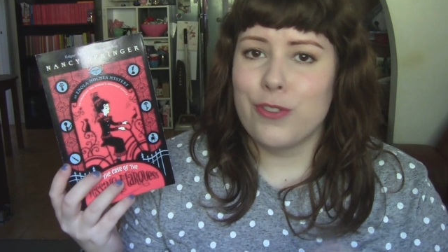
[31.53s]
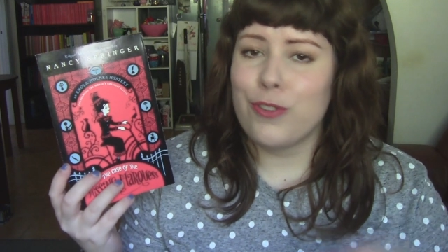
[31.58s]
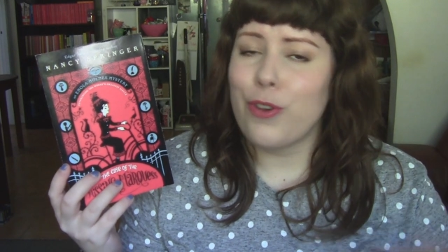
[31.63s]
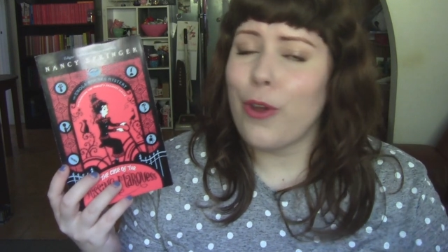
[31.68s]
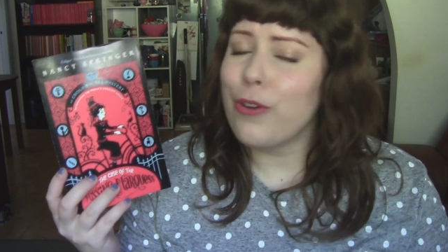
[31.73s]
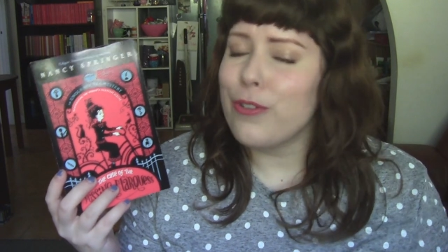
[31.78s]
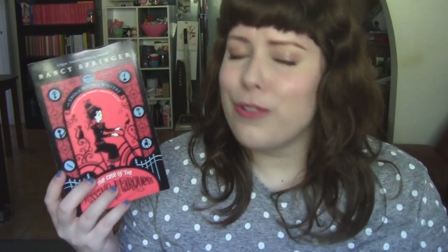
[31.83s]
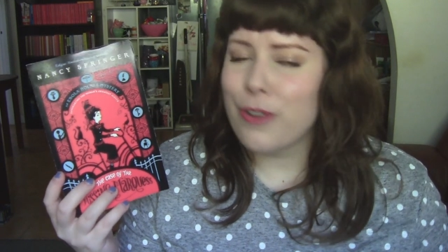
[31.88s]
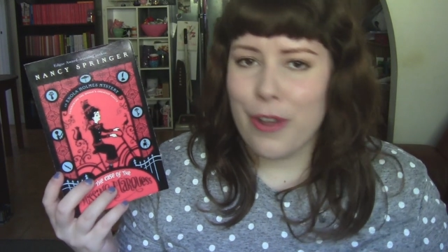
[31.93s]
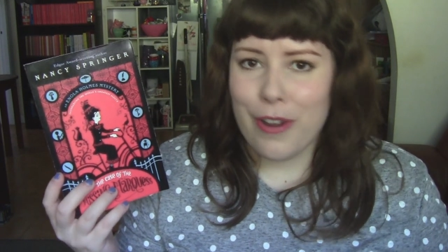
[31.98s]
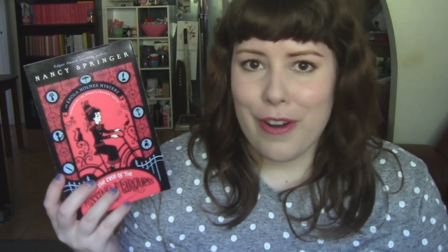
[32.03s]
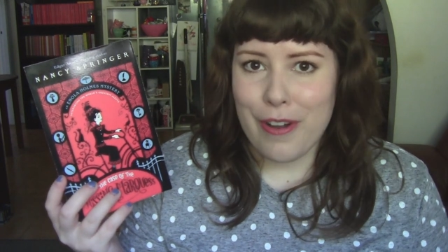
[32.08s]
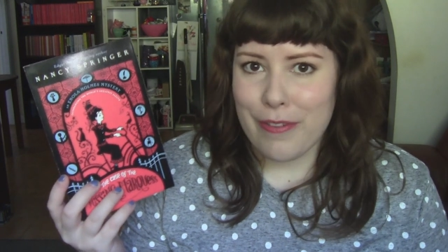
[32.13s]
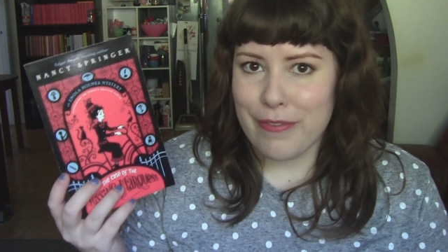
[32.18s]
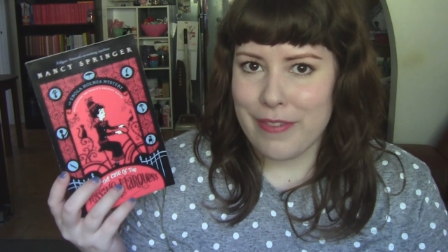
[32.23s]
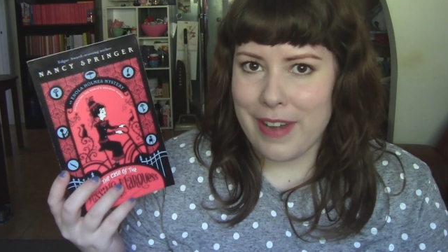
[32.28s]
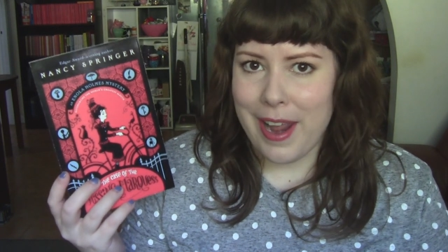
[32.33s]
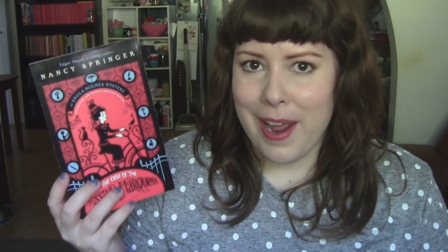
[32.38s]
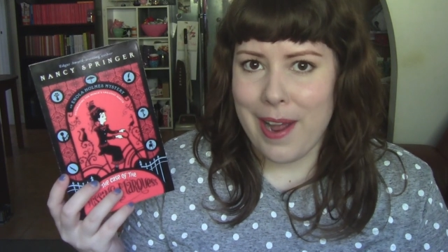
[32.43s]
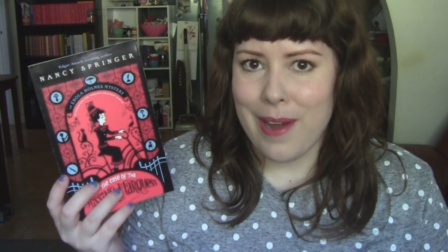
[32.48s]
don't turn
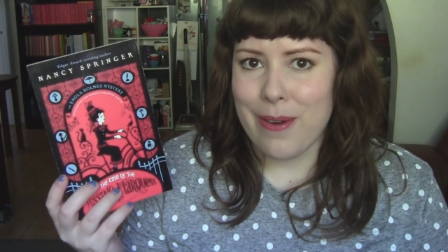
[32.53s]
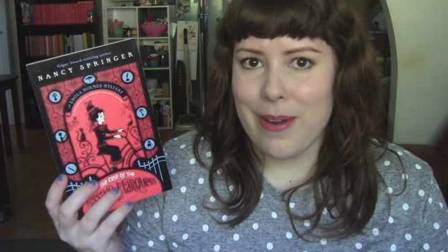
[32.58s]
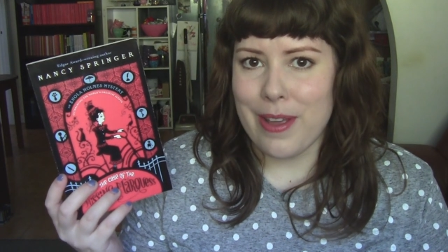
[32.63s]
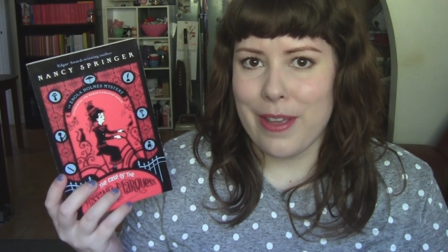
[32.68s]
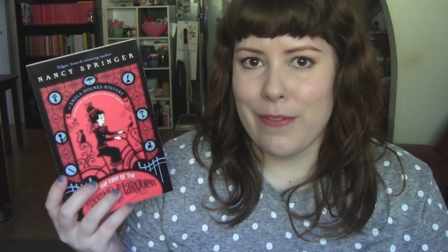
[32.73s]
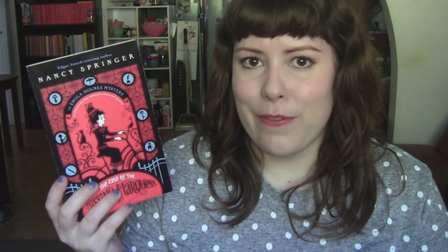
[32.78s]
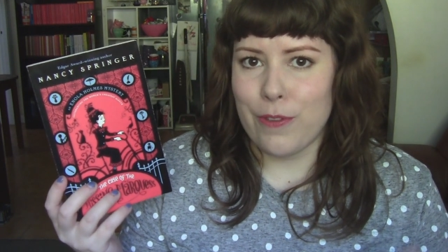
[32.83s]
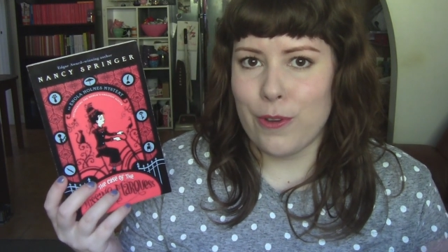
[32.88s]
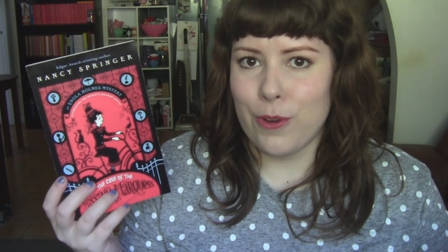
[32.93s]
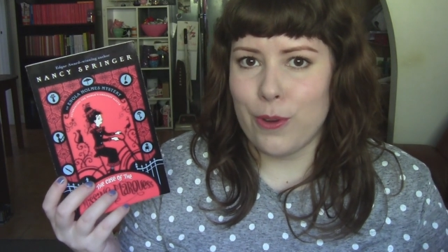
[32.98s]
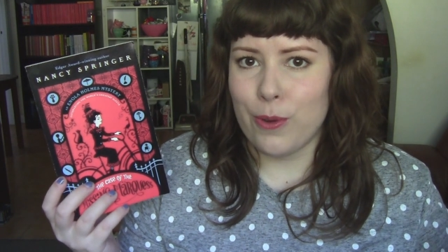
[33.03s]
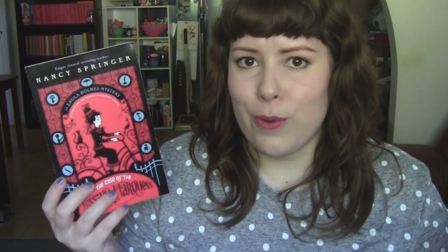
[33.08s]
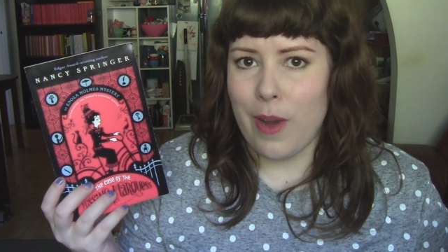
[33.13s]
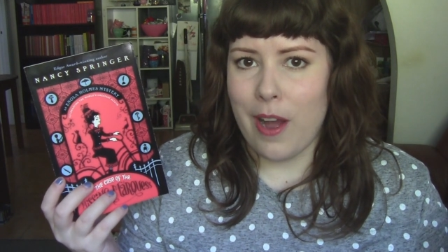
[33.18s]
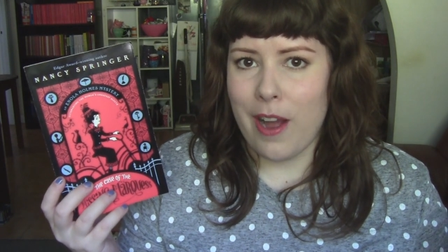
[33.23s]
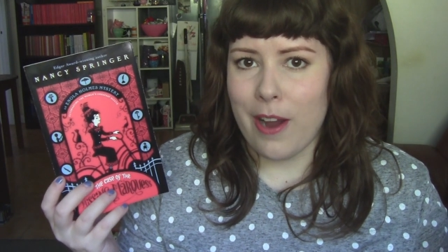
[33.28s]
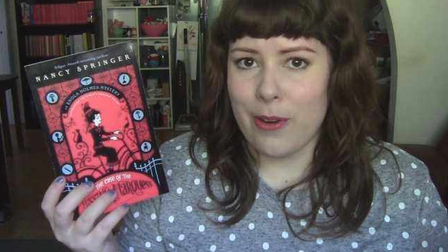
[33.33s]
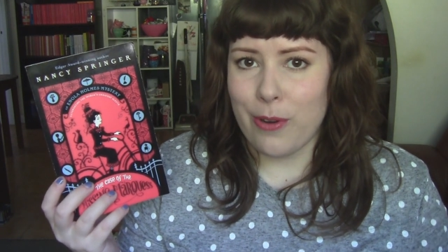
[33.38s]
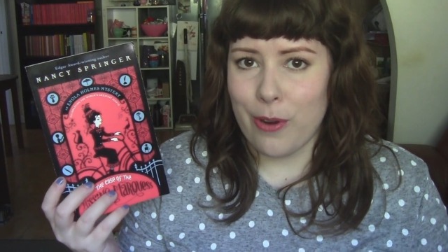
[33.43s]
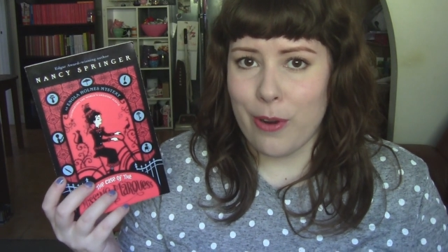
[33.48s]
off now if you
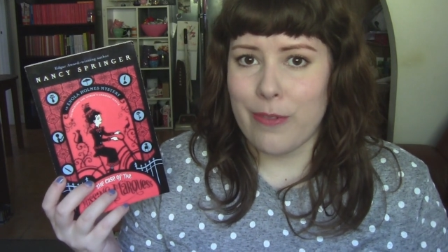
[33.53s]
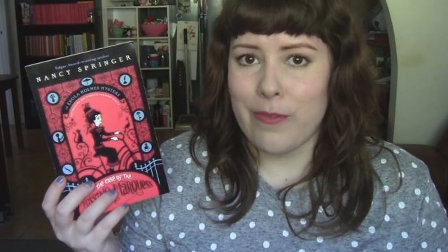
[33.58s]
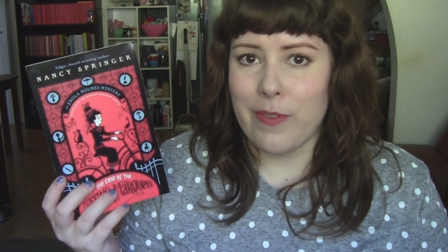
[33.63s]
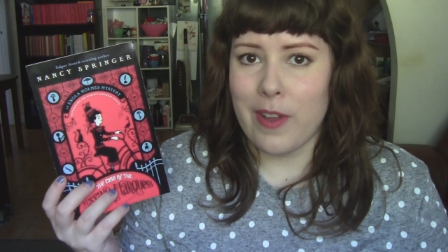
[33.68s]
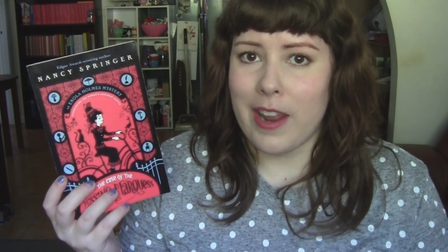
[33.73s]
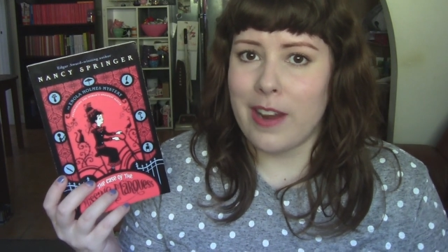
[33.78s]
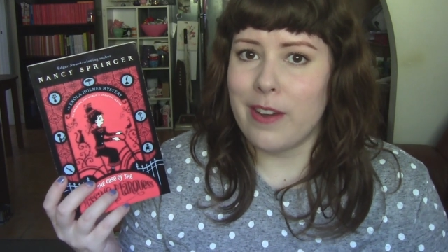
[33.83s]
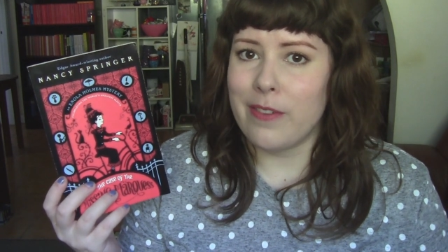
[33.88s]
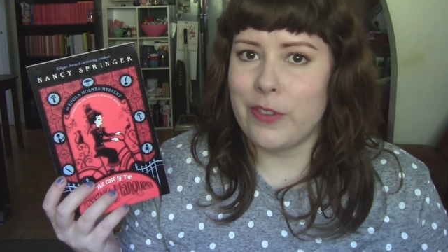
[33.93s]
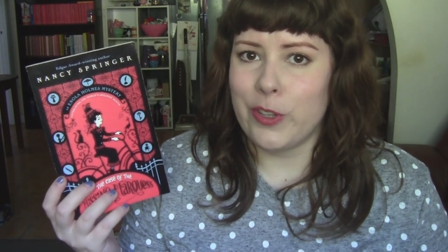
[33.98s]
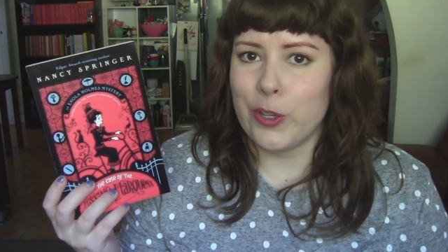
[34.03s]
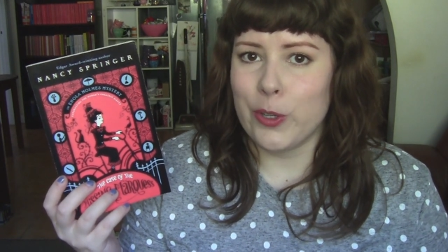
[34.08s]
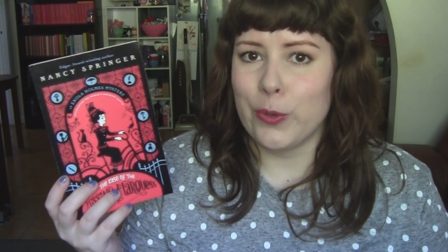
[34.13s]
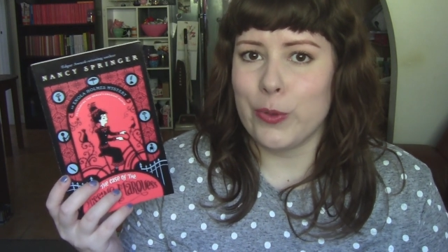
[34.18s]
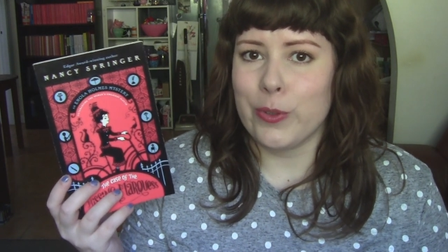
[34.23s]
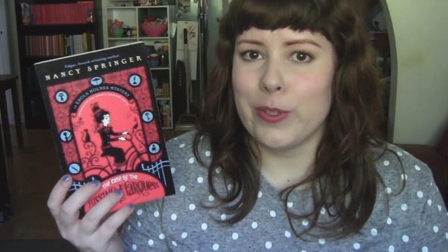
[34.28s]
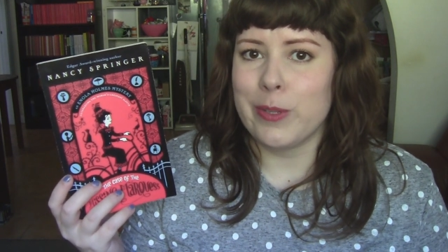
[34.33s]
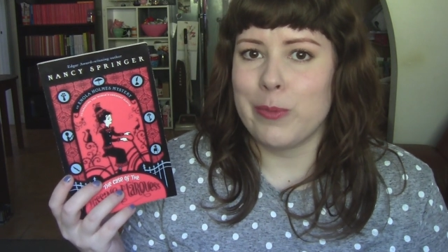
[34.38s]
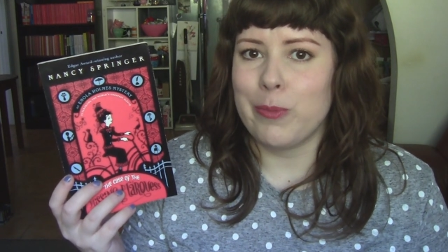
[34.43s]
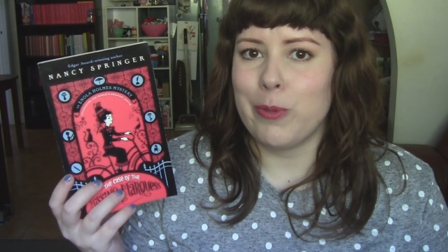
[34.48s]
are not a fan of
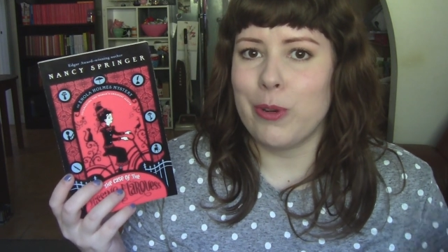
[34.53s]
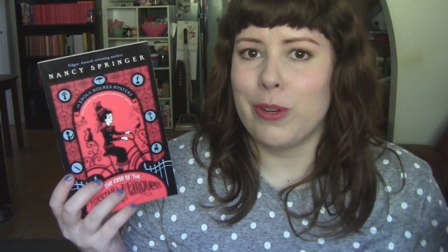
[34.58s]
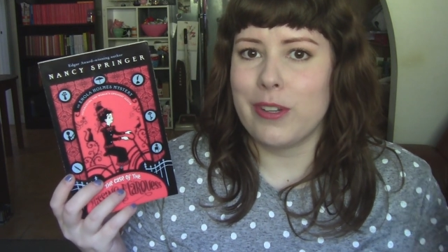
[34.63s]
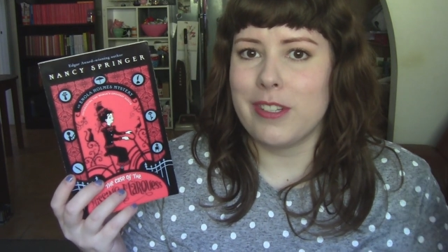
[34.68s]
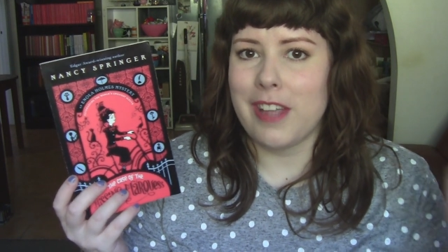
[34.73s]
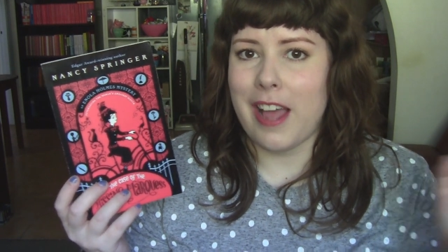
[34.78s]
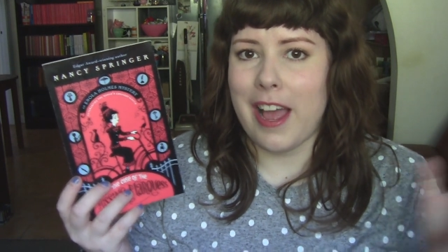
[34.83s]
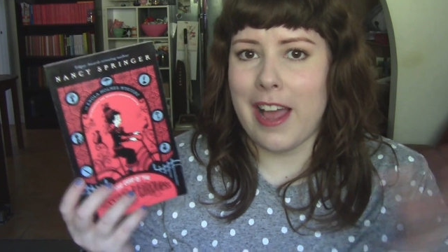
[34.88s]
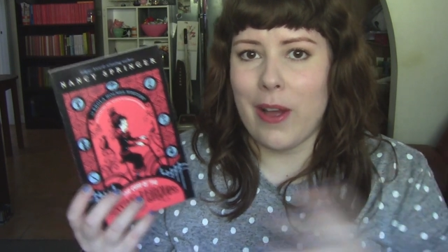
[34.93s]
children's books.